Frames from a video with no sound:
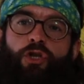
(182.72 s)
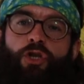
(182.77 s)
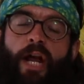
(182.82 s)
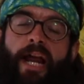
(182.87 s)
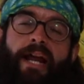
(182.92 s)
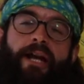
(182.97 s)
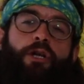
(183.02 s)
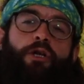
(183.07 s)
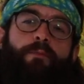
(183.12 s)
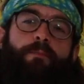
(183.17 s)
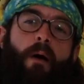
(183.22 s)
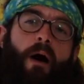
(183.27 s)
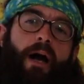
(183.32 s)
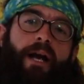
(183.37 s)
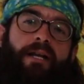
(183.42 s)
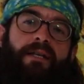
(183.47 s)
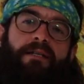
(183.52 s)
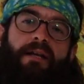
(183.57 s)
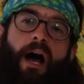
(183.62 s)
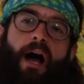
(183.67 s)
change
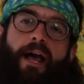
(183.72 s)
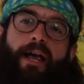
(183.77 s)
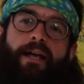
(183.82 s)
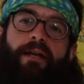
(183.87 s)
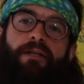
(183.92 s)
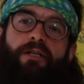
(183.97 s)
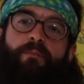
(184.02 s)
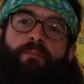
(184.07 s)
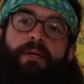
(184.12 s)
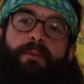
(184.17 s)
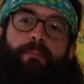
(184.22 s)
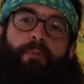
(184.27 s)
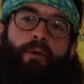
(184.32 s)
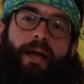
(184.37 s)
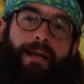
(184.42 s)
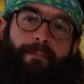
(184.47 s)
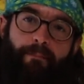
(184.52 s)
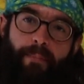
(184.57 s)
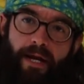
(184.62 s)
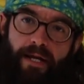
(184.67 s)
my diet to be
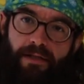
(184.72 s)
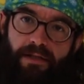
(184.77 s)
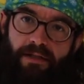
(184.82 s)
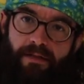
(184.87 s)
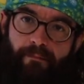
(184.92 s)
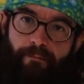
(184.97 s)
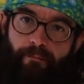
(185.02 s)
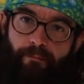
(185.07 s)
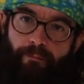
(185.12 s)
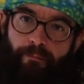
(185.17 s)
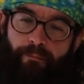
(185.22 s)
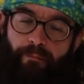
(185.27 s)
plant-based.